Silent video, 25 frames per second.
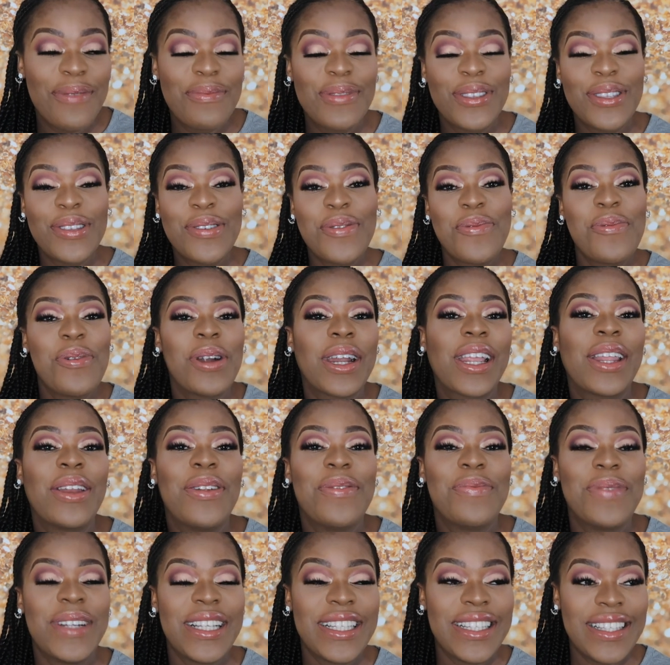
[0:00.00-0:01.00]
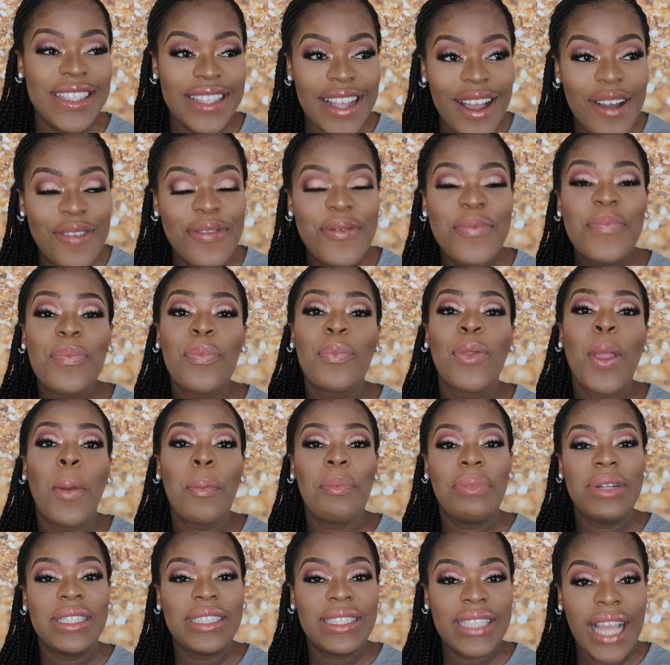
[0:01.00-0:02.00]
and I'm still working on
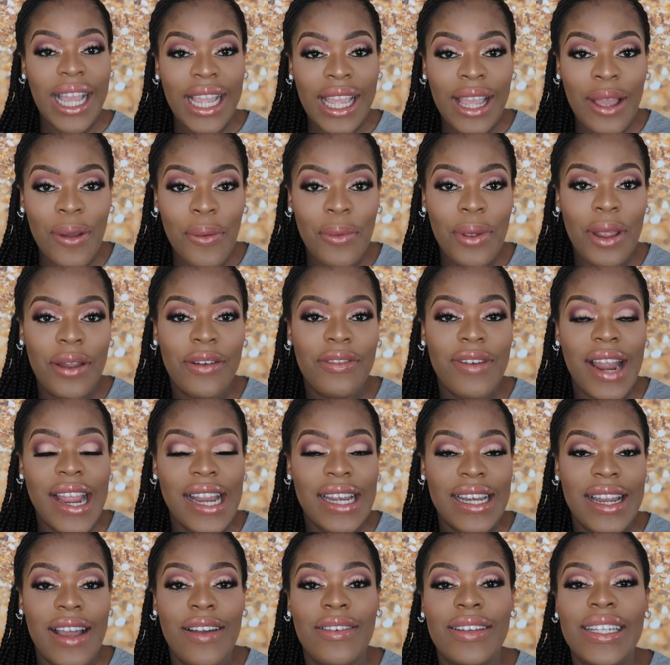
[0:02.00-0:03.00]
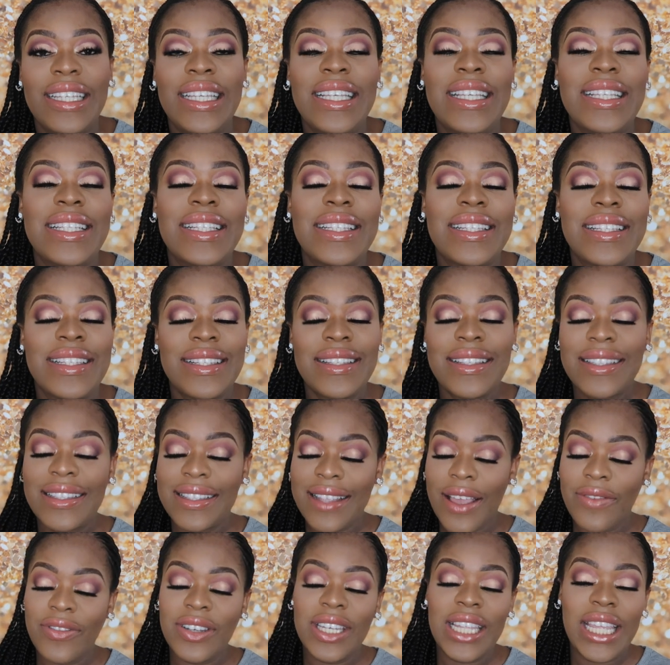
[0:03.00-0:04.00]
myself. My target weight right now is
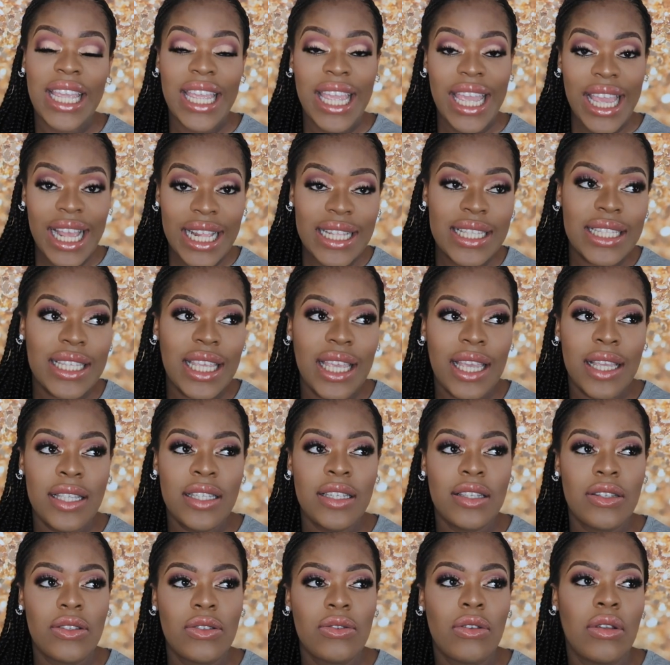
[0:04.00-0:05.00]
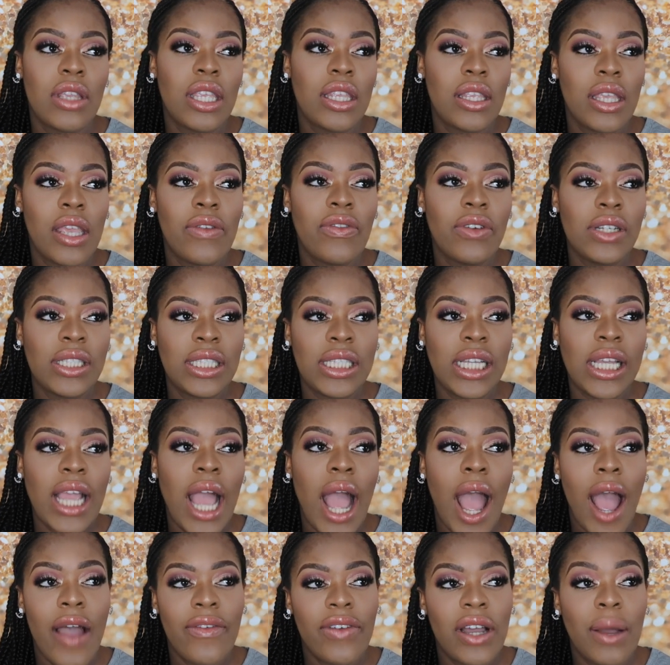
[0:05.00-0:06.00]
seventy-eight kilograms, so give or
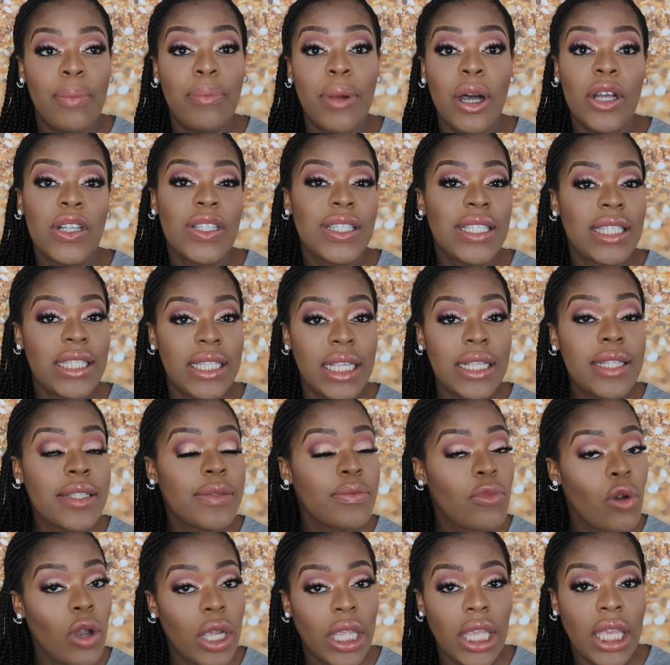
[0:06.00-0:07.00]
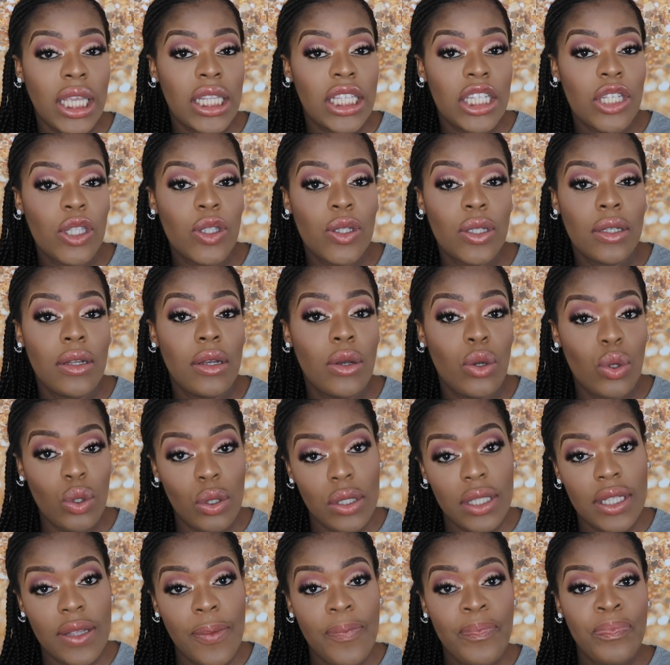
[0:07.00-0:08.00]
take I have about six more kg to
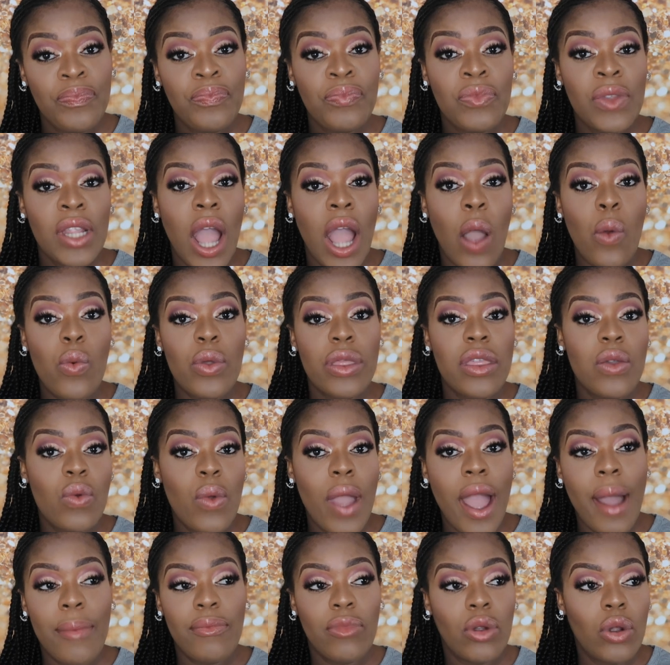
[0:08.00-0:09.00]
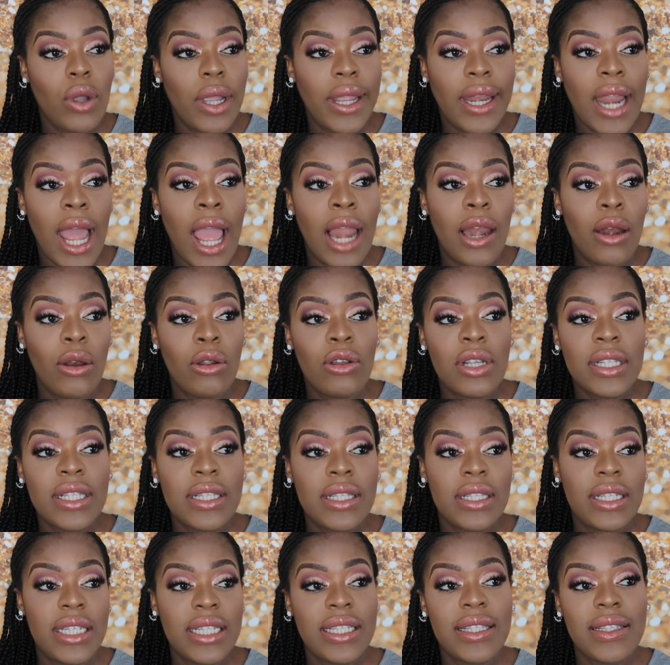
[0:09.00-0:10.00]
lose. And with the way I'm going, I
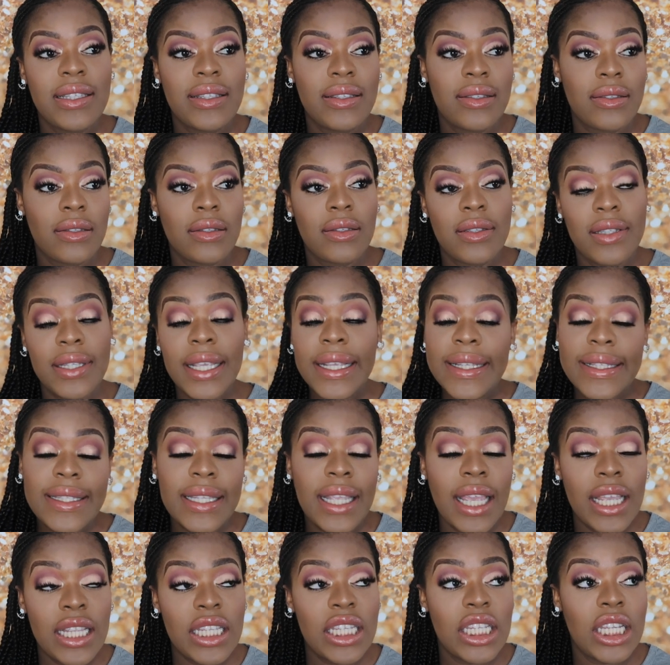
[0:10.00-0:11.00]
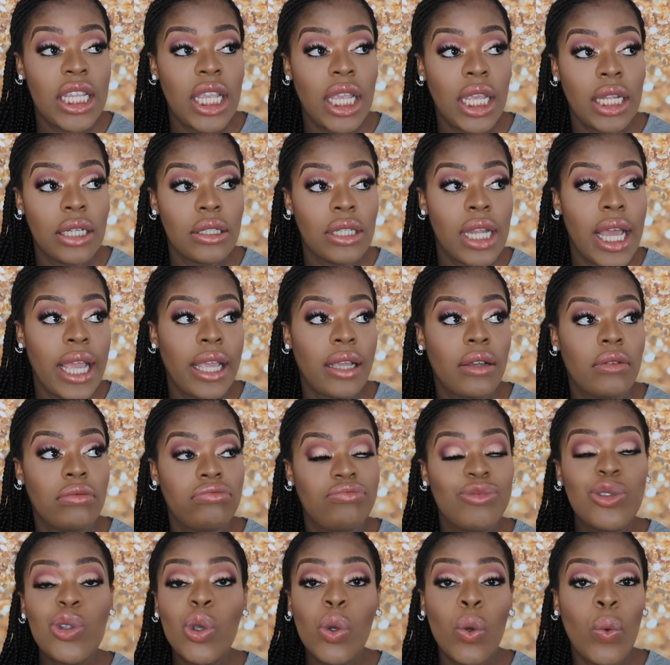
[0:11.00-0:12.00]
lost this six kilograms in
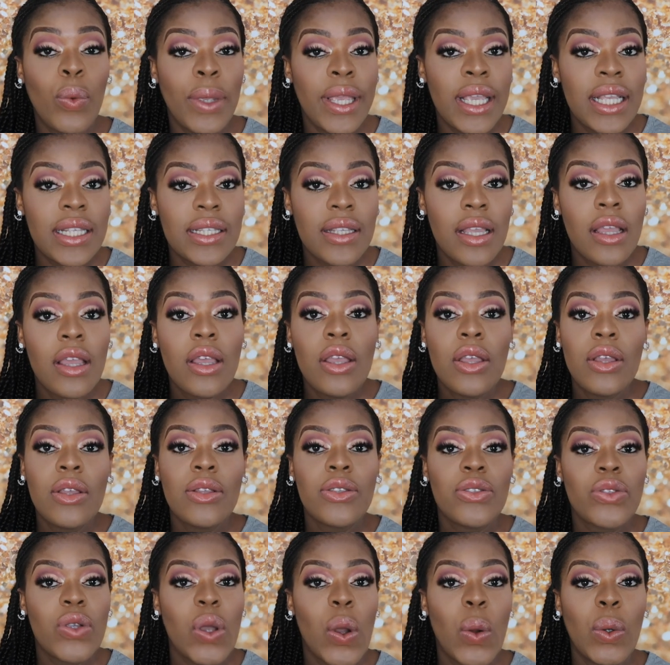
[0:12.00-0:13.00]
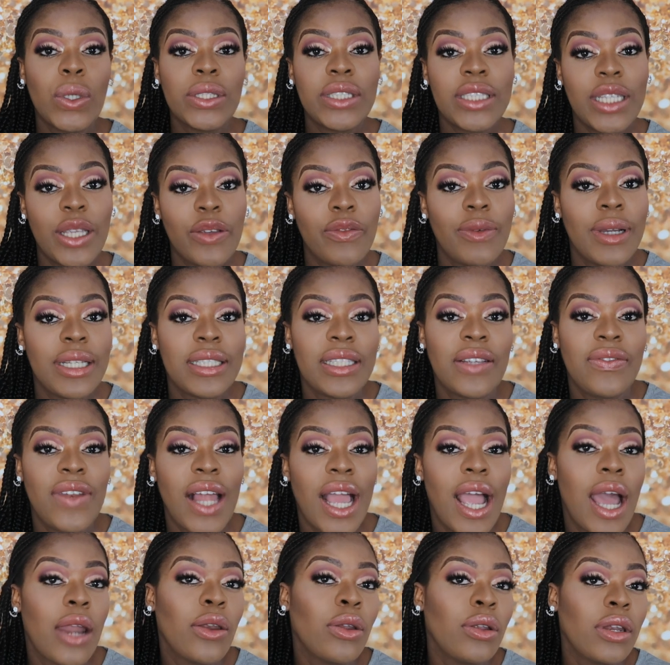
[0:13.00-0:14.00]
like two weeks, So I want to give myself
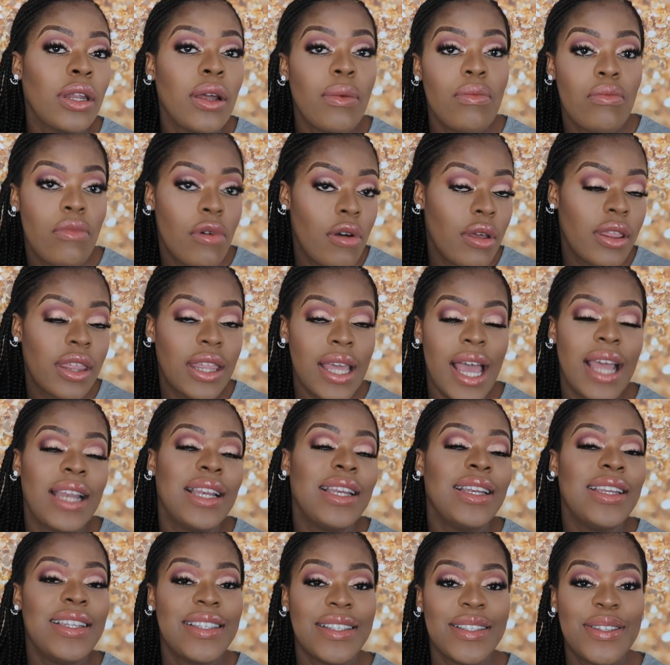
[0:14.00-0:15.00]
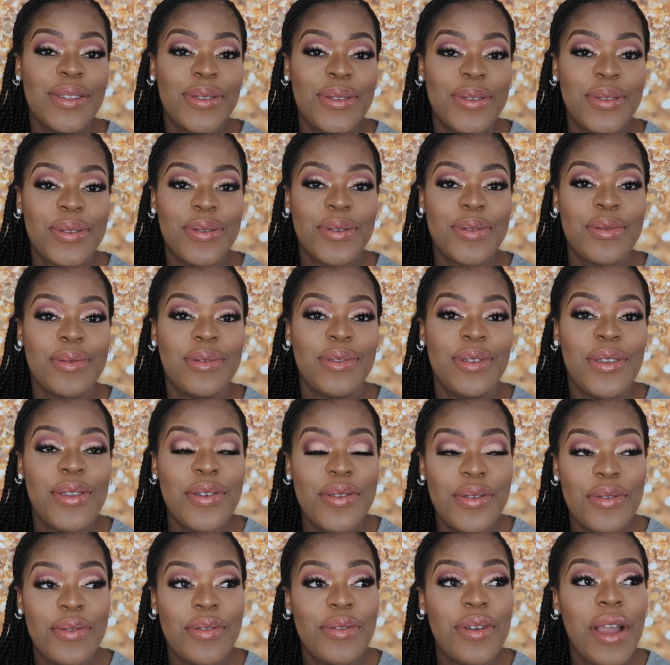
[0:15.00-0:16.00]
like another month at least to,
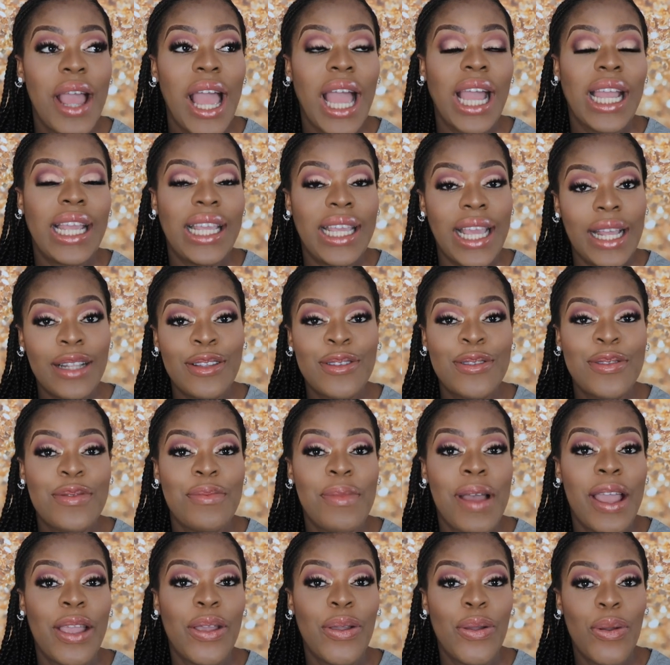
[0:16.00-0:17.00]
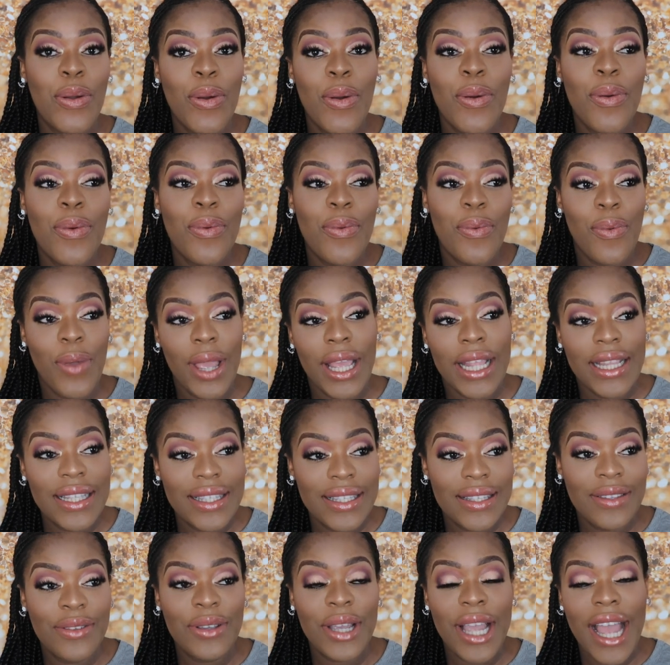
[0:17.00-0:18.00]
you know, get to my goal
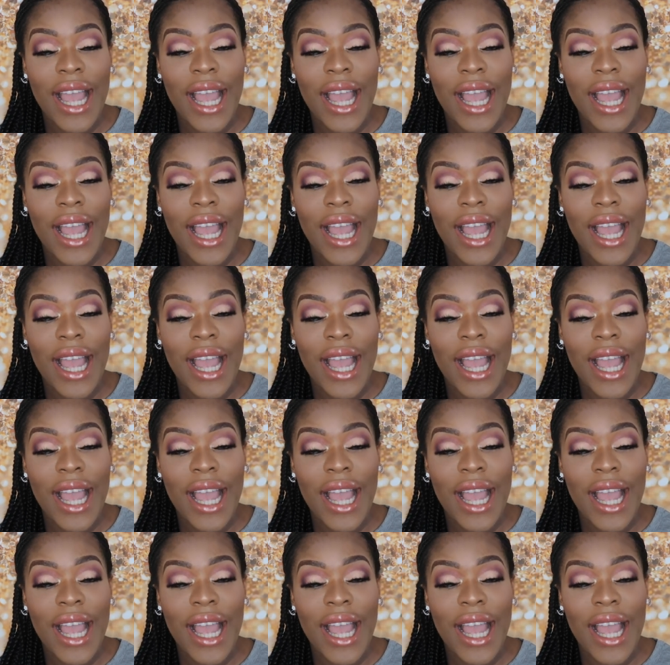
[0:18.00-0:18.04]
weight.